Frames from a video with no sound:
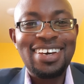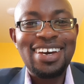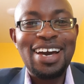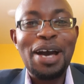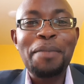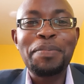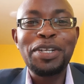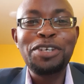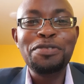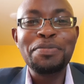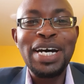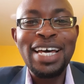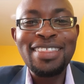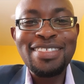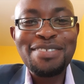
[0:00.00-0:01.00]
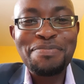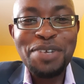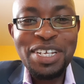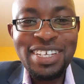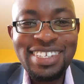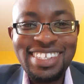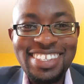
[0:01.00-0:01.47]
Happy New Month,
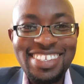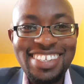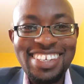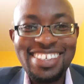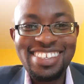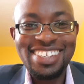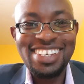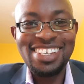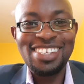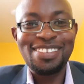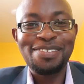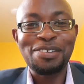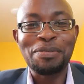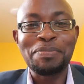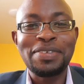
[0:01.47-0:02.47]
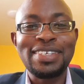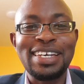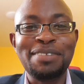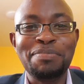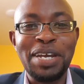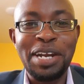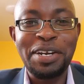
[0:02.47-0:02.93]
brothers and sisters from
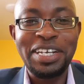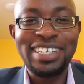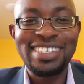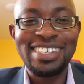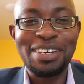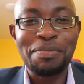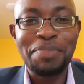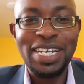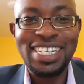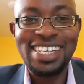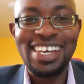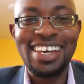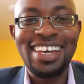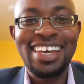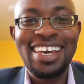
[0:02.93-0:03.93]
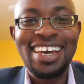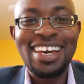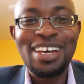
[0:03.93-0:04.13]
St. Mary's Kabete.